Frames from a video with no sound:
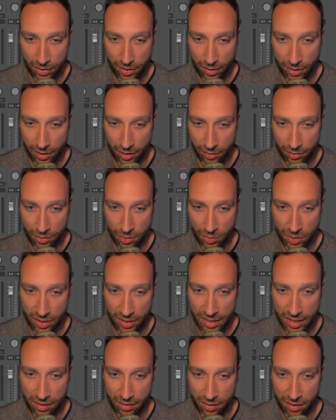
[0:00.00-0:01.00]
you'll
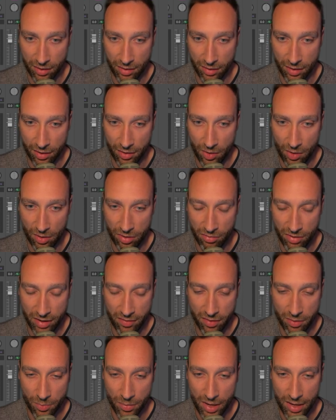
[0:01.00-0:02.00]
notice here that in all three of
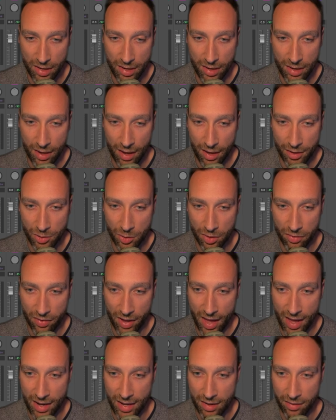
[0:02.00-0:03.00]
them, I don't have
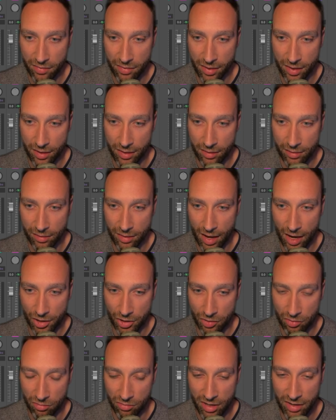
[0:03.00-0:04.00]
any of the
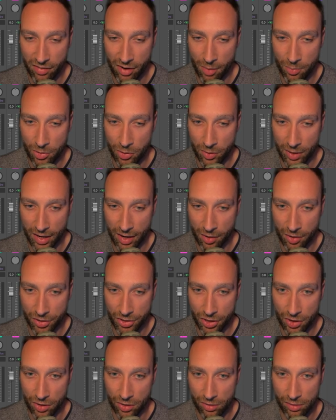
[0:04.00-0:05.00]
actual reverb going out
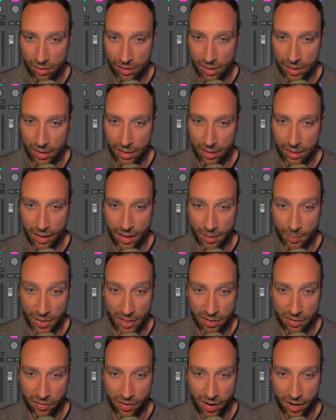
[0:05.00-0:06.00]
at all. I mean,
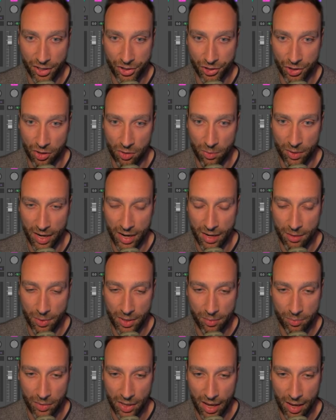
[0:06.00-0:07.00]
it's a very short one
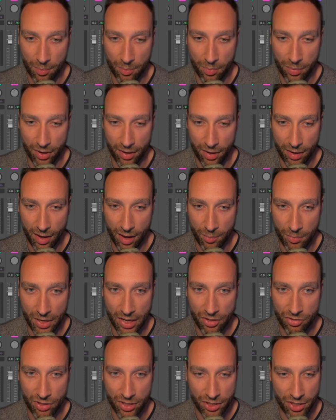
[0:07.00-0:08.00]
anyway, but I'm
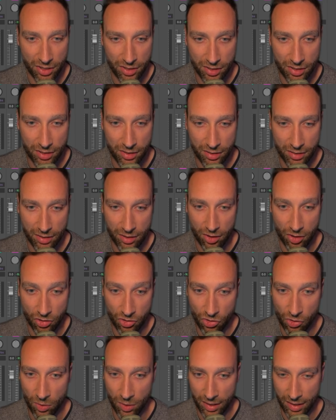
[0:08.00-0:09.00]
literally just
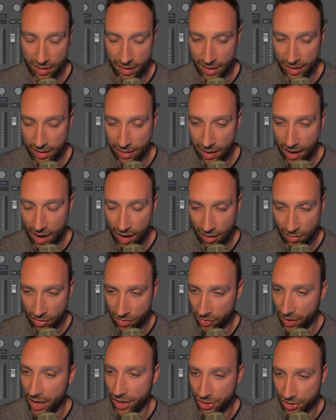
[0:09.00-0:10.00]
controlling the early
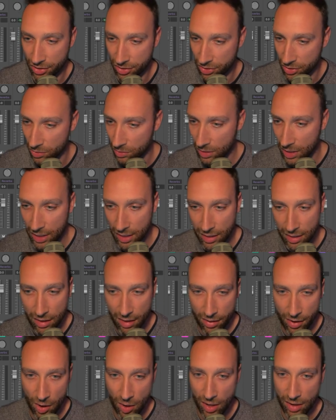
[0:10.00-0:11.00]
reflections. So
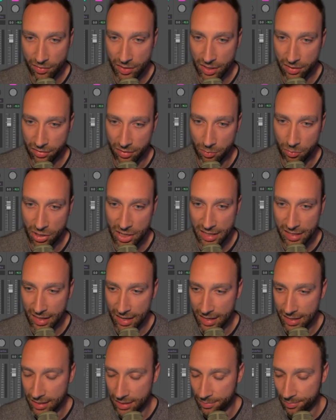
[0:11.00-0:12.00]
they all have different
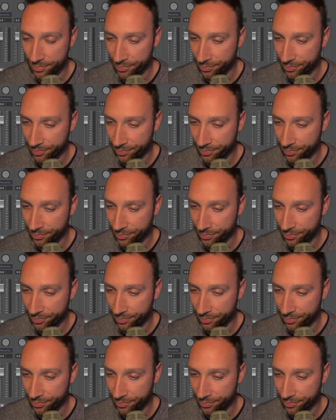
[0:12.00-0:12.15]
pre-delays.